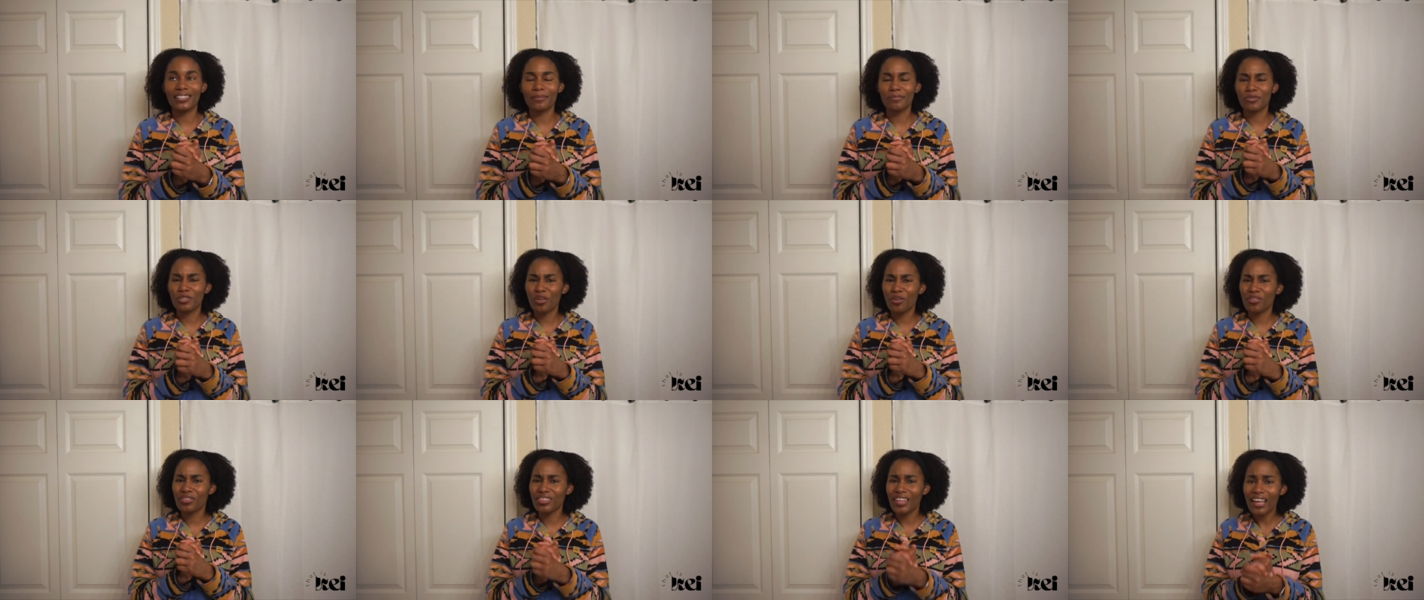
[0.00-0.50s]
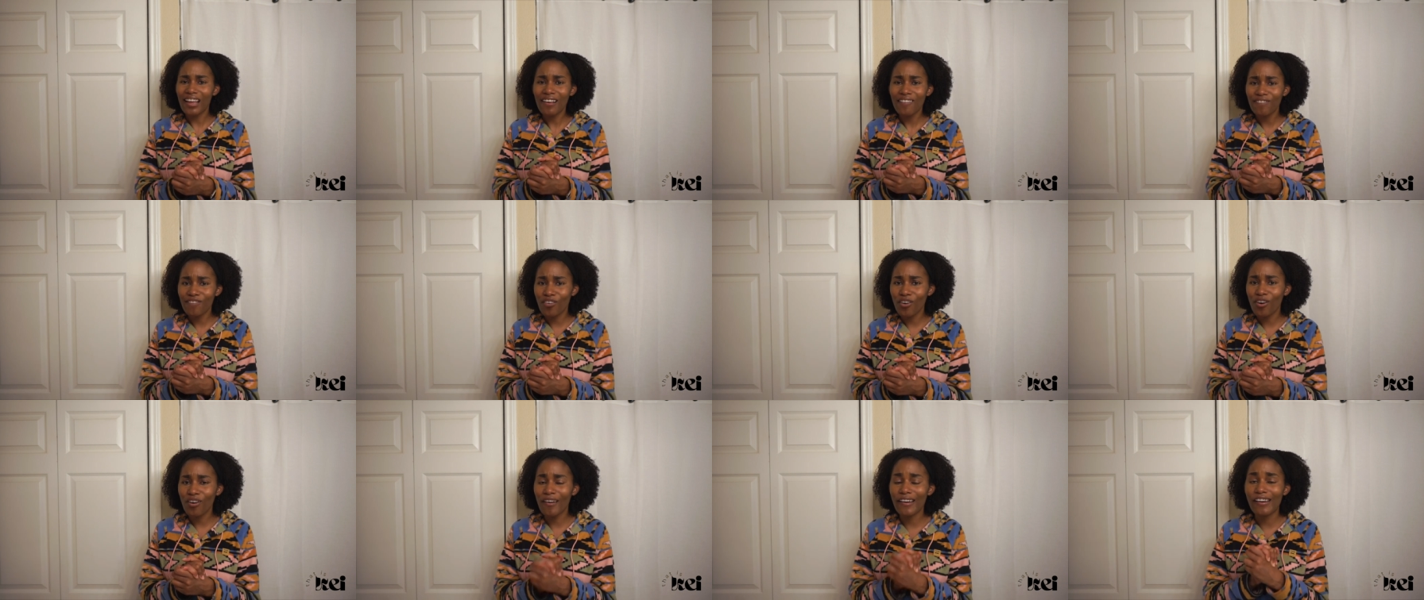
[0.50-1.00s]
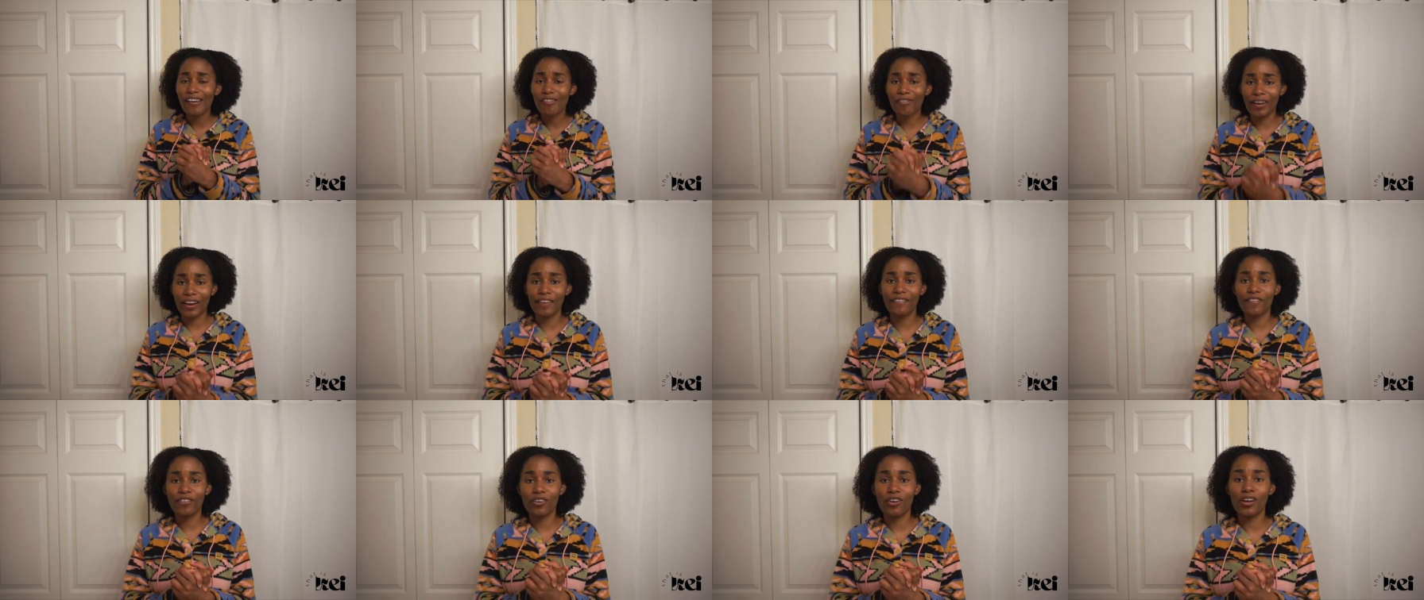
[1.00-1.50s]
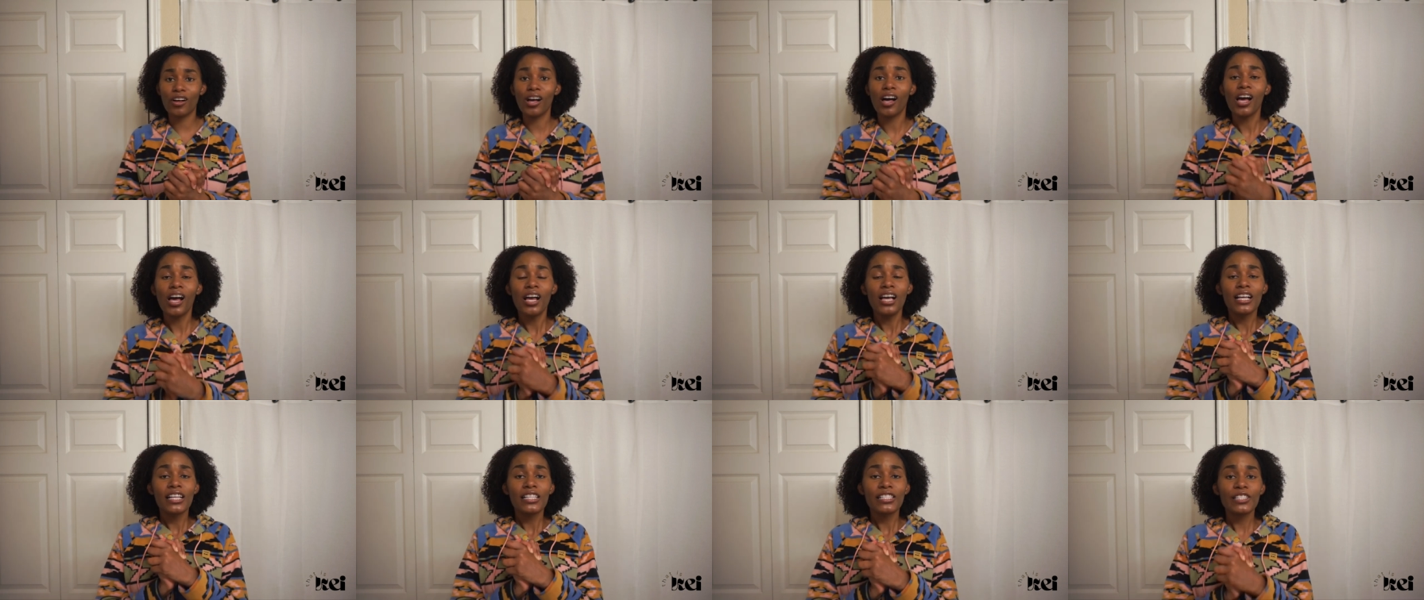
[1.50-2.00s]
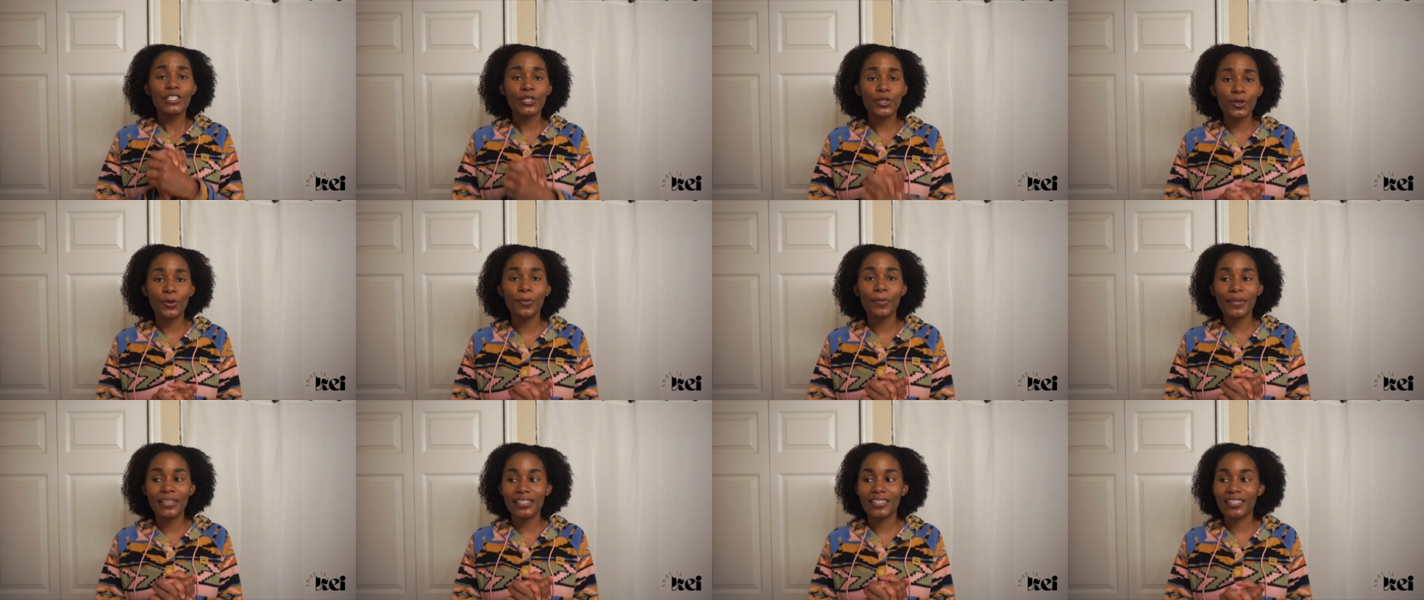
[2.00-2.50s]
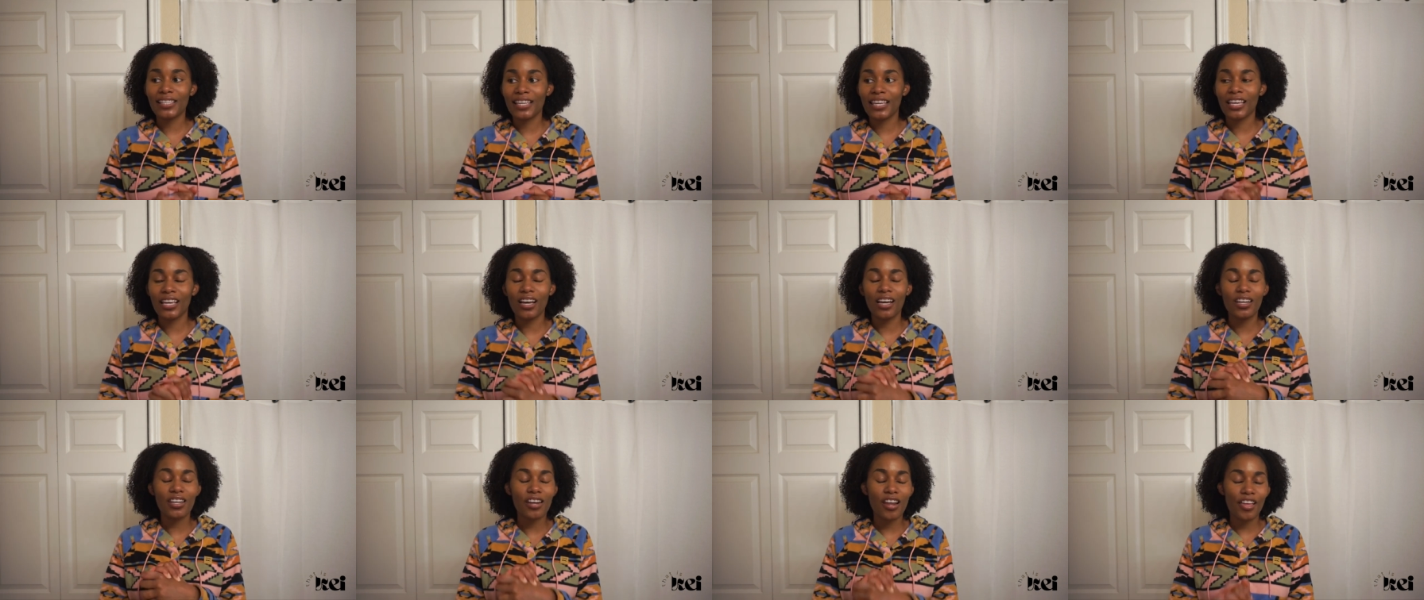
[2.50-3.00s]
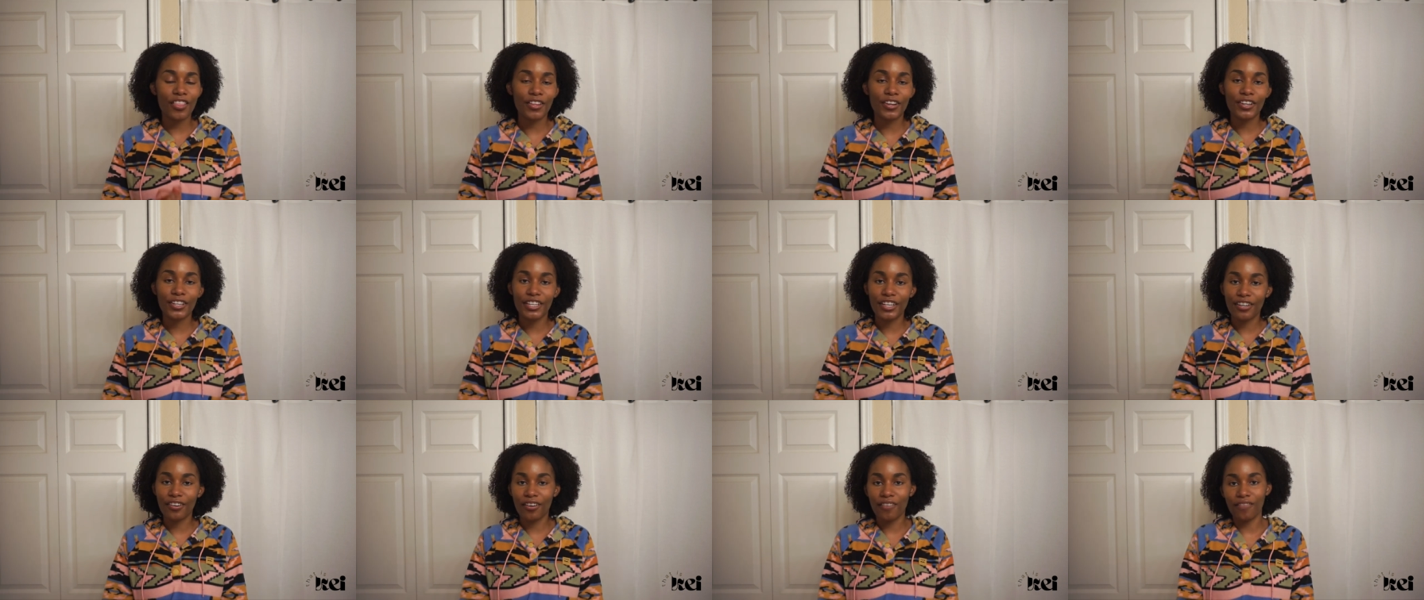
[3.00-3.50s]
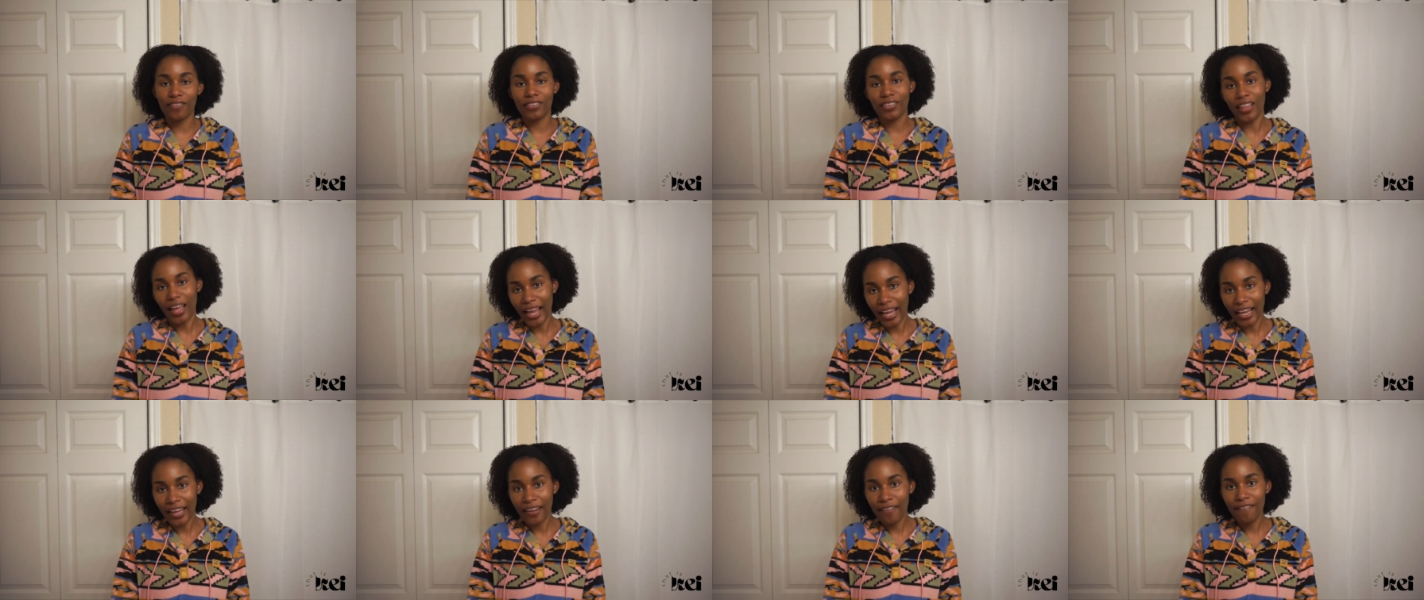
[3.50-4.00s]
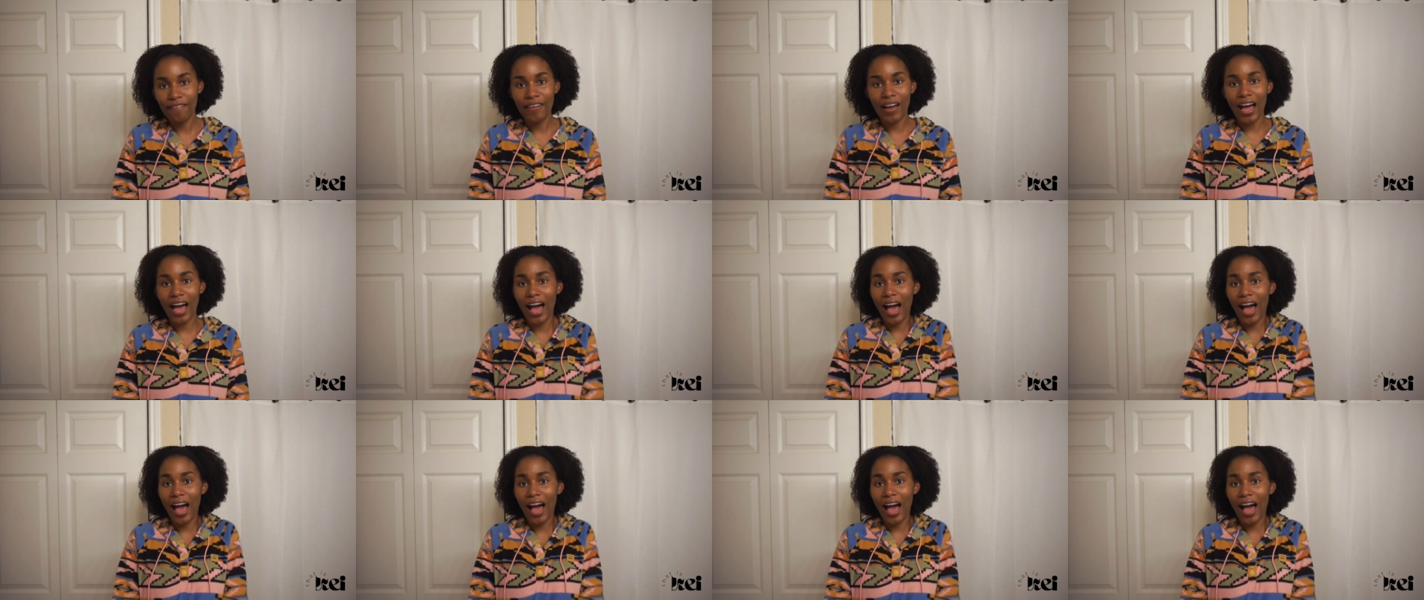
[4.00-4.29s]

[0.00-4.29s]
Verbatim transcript: I'm so thankful and grateful to be seeing another year of life.